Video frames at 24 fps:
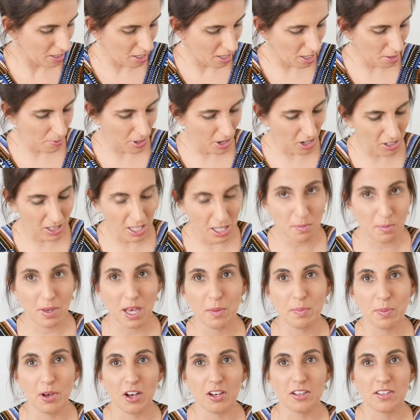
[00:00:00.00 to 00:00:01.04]
Apparently my
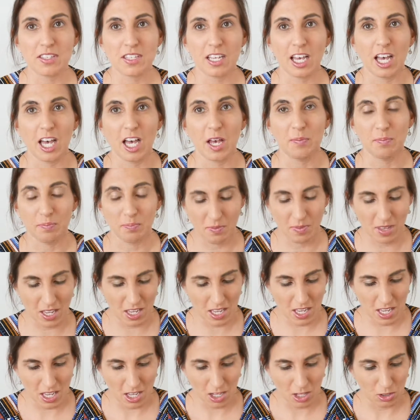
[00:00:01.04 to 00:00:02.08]
box
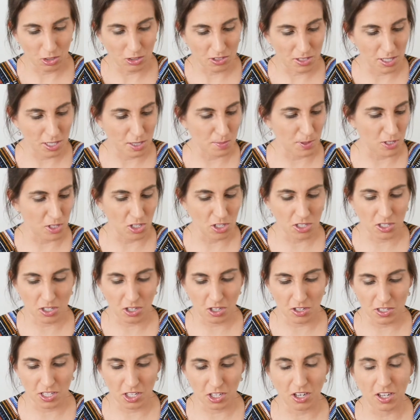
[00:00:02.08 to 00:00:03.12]
looked suspicious
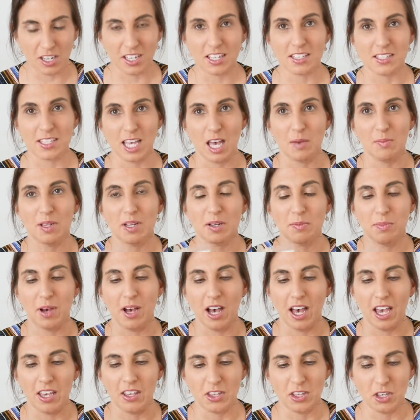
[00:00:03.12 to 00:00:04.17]
because it got examined
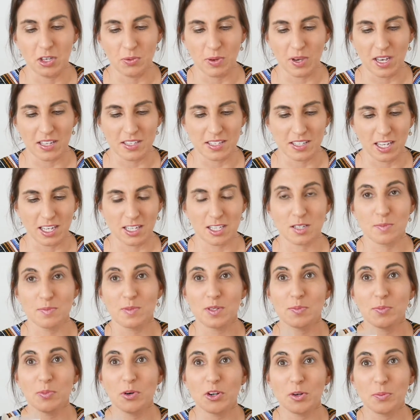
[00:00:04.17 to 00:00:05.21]
by the US Customs
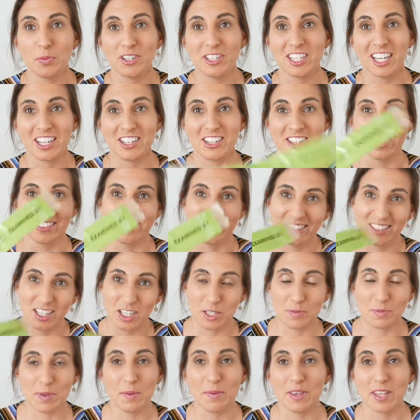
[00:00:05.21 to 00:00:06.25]
and Border Protection.
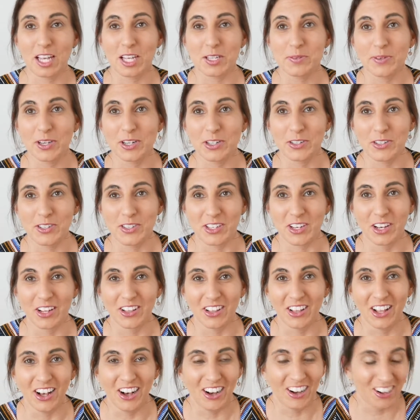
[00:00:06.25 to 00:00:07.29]
So maybe that's why it took so long.